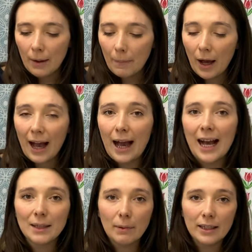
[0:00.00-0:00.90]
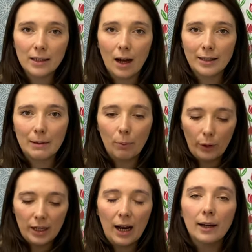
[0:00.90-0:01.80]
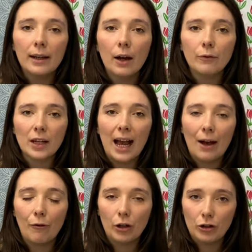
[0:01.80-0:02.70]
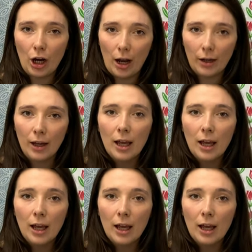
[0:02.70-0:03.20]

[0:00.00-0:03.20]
But as my starting point, I love to have a jug.